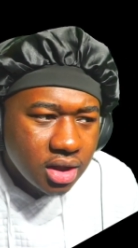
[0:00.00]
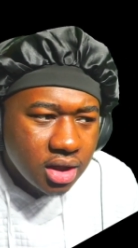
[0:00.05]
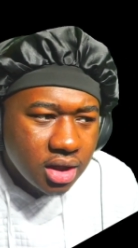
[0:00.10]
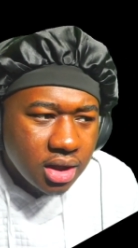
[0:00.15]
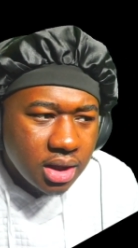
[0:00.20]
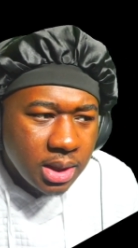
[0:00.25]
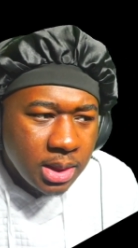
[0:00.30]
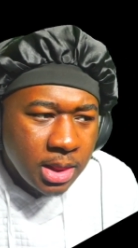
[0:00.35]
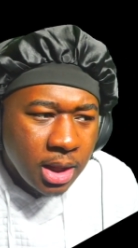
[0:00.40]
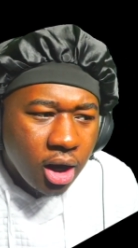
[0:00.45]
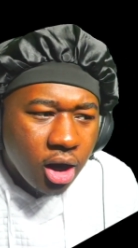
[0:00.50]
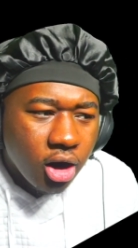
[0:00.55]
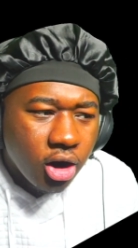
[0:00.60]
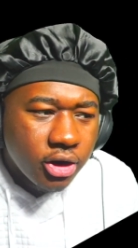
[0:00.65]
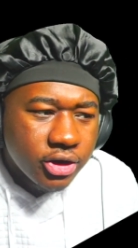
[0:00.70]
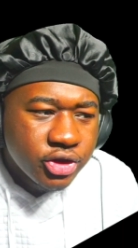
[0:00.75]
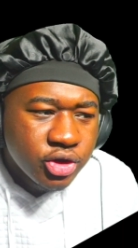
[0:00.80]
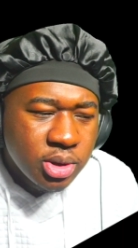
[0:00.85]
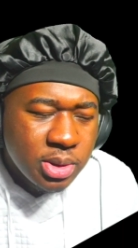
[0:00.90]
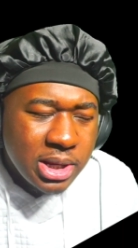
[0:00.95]
Law,
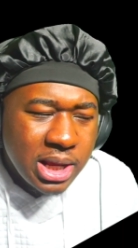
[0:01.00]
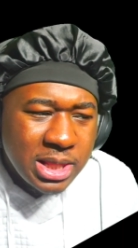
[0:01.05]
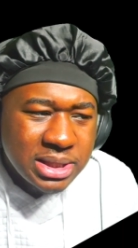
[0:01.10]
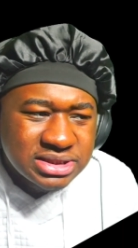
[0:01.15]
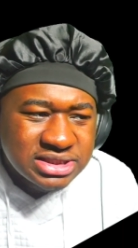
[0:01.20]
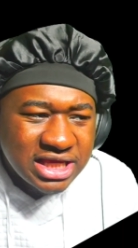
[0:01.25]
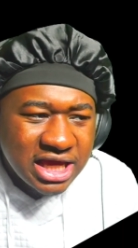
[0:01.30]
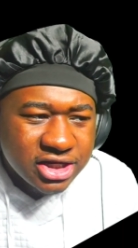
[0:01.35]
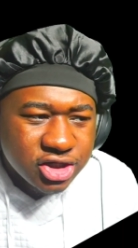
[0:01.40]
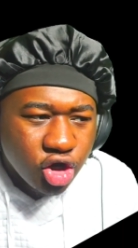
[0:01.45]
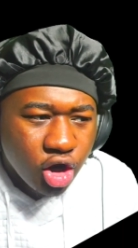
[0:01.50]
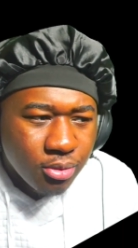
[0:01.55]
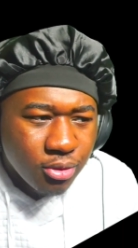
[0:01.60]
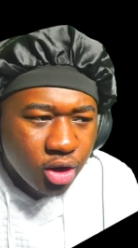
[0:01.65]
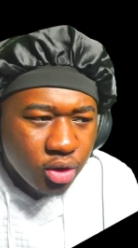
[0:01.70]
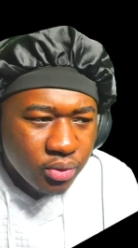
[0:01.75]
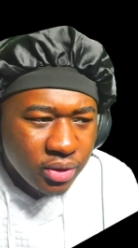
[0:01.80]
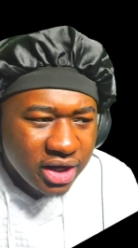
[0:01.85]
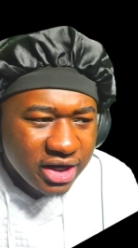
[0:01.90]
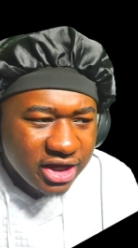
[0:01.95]
you literally said no
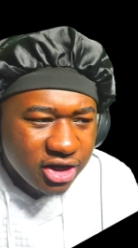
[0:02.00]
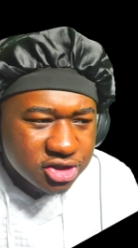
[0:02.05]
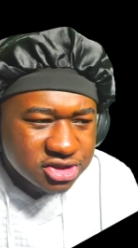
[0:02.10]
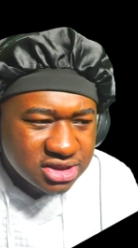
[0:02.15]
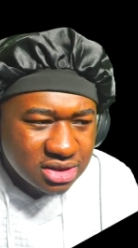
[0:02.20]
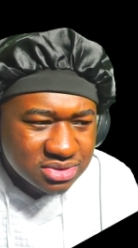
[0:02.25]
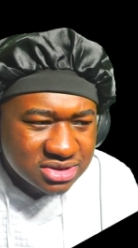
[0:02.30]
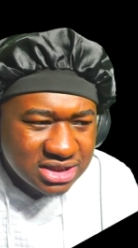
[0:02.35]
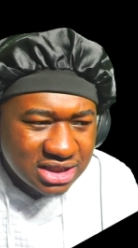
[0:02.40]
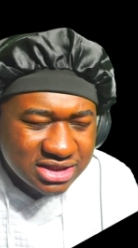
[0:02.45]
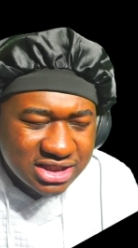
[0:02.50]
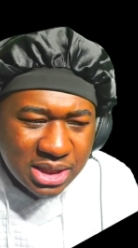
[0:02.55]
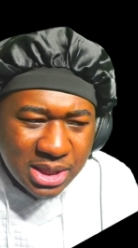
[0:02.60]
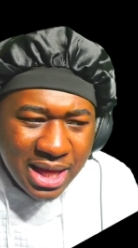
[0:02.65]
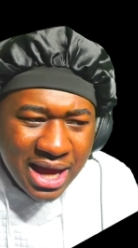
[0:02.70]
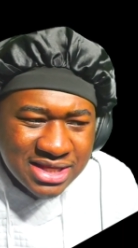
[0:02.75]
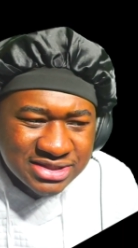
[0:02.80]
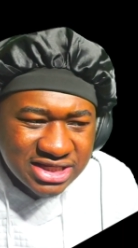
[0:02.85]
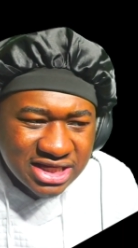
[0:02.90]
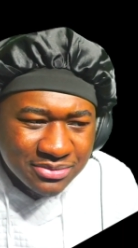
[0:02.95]
more running or some shit the
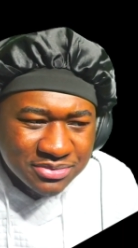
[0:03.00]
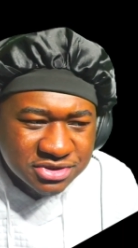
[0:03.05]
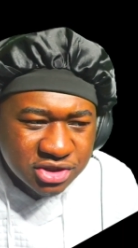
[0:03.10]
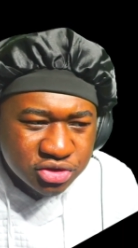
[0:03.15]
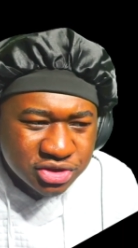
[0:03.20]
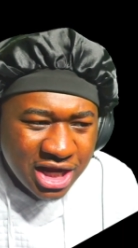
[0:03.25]
last episode.